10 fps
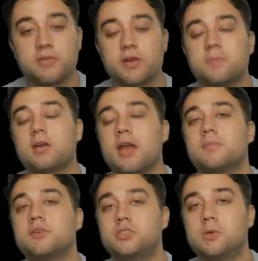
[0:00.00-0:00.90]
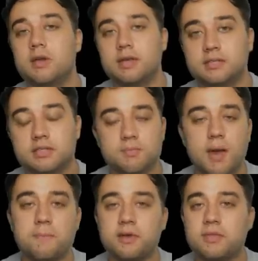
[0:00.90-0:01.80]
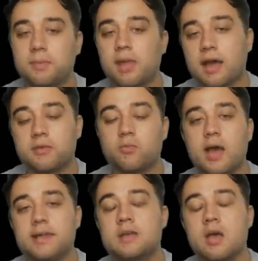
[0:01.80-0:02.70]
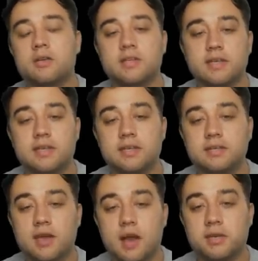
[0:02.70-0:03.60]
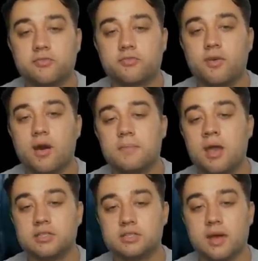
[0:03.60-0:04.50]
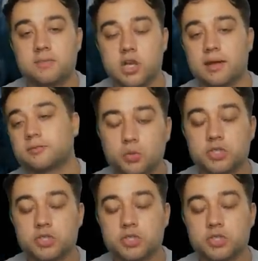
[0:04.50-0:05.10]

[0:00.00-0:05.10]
What a thermal camera is doing is it's mapping the black and white to the heat coming from the subject,